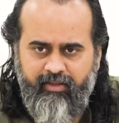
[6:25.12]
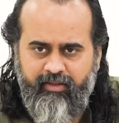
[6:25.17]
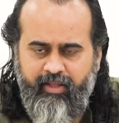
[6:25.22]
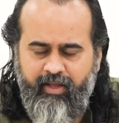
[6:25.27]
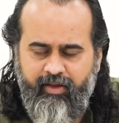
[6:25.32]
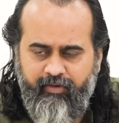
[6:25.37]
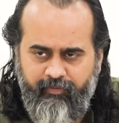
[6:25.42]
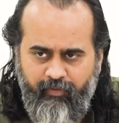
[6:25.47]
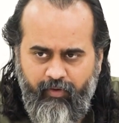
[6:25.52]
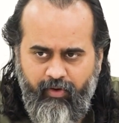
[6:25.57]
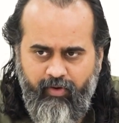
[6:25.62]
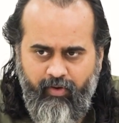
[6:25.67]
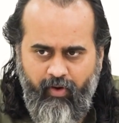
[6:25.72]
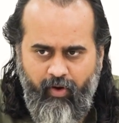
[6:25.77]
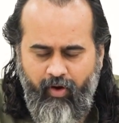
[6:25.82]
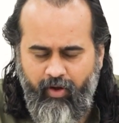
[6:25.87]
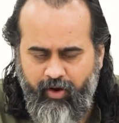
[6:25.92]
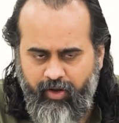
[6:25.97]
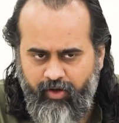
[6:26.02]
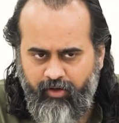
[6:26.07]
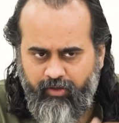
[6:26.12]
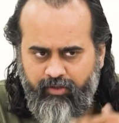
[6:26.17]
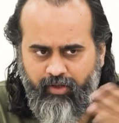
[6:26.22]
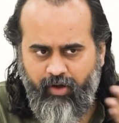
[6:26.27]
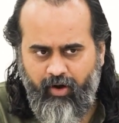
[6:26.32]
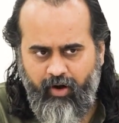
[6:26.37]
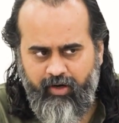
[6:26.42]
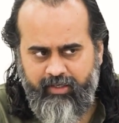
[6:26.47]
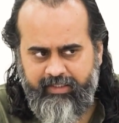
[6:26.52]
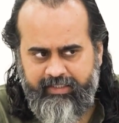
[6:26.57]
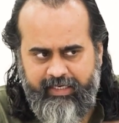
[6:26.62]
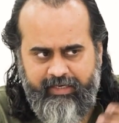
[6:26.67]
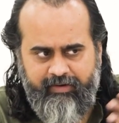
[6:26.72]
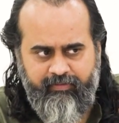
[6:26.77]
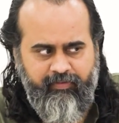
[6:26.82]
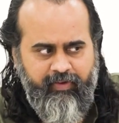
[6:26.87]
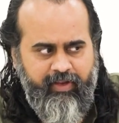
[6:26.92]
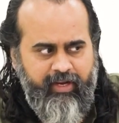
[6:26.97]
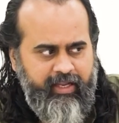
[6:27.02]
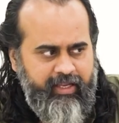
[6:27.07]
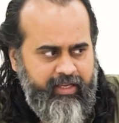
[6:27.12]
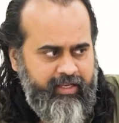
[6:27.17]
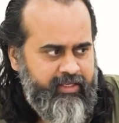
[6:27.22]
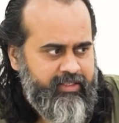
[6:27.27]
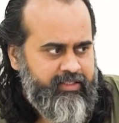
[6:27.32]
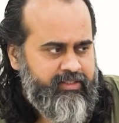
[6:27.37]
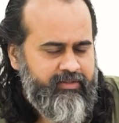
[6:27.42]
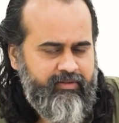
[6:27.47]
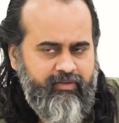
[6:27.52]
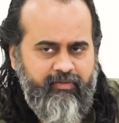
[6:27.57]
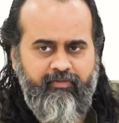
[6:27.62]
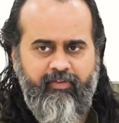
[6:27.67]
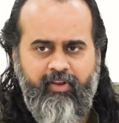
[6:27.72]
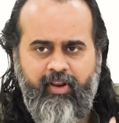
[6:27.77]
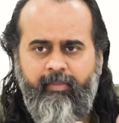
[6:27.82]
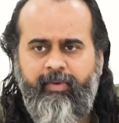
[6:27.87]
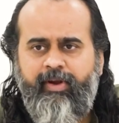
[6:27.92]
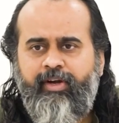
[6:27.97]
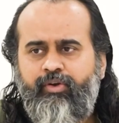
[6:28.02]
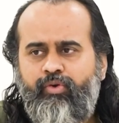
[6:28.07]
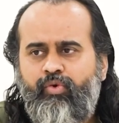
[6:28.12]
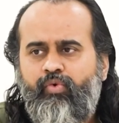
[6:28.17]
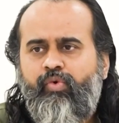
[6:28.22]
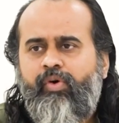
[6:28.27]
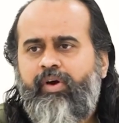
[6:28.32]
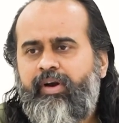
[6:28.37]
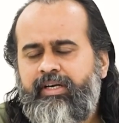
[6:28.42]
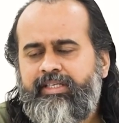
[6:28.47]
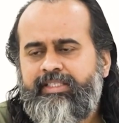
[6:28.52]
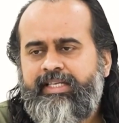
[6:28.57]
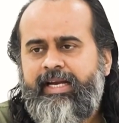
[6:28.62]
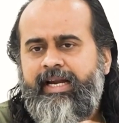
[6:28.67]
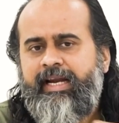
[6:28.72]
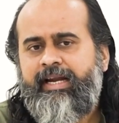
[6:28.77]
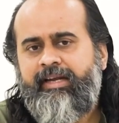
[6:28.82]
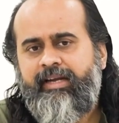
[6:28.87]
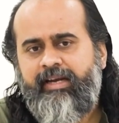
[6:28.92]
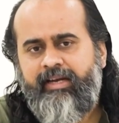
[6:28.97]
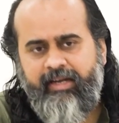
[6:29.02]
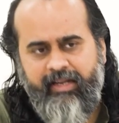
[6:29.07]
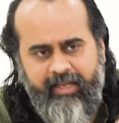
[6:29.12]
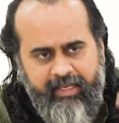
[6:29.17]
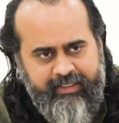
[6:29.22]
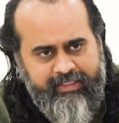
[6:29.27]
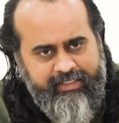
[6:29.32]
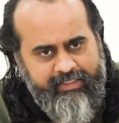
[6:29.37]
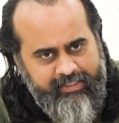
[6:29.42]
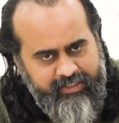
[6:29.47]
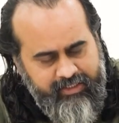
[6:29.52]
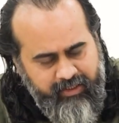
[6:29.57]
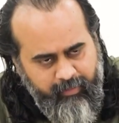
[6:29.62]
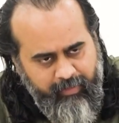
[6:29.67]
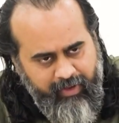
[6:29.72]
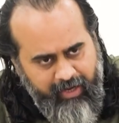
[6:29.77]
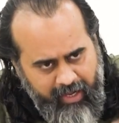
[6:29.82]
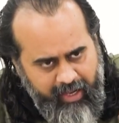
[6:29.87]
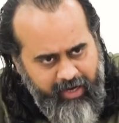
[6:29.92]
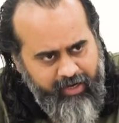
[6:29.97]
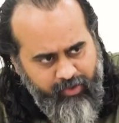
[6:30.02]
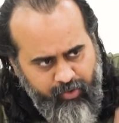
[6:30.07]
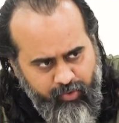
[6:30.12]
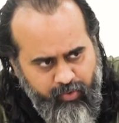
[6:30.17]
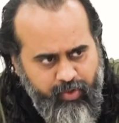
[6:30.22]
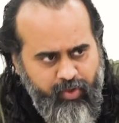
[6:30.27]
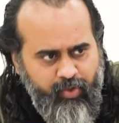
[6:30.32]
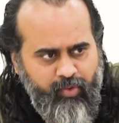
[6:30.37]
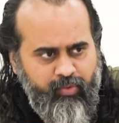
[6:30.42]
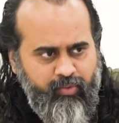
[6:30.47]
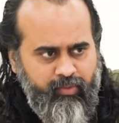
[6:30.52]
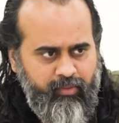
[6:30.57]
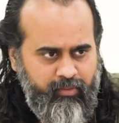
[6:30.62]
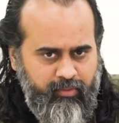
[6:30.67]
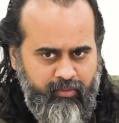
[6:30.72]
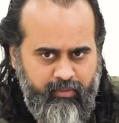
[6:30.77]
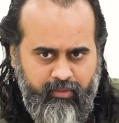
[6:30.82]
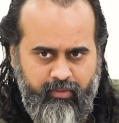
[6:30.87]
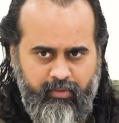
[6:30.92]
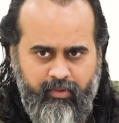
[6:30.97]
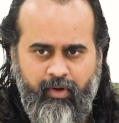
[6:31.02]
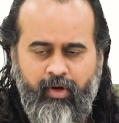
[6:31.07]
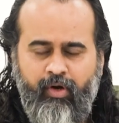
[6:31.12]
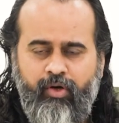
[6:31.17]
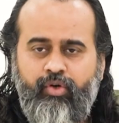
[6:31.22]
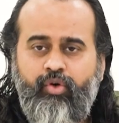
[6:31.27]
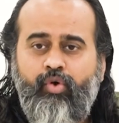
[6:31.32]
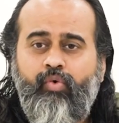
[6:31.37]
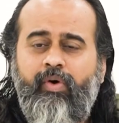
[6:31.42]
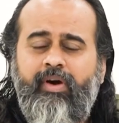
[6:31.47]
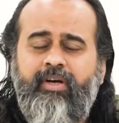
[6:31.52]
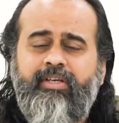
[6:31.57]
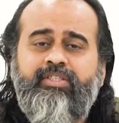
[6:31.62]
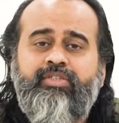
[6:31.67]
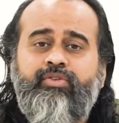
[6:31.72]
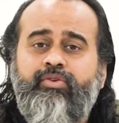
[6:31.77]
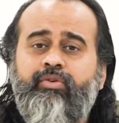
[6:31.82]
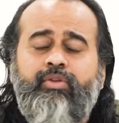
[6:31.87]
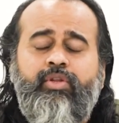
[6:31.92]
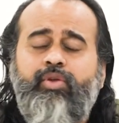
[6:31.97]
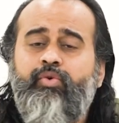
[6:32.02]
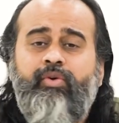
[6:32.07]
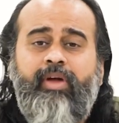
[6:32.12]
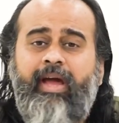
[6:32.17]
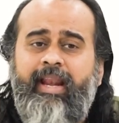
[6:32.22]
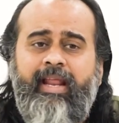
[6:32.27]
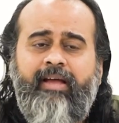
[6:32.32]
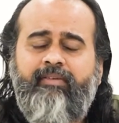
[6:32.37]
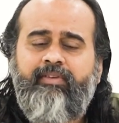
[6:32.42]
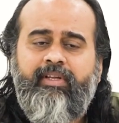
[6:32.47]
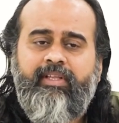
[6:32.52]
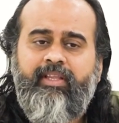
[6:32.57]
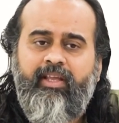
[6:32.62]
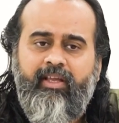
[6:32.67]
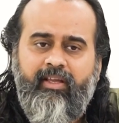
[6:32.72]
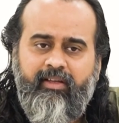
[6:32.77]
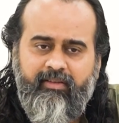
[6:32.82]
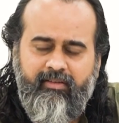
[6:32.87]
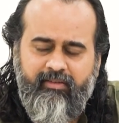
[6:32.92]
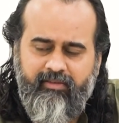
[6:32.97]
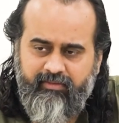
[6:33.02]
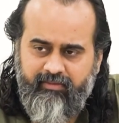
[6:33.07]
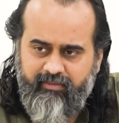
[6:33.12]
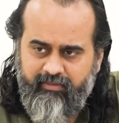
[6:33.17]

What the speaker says: Therefore, all your thoughts and feelings will be towards an entity similar to you. Towards truth, you can have nothing.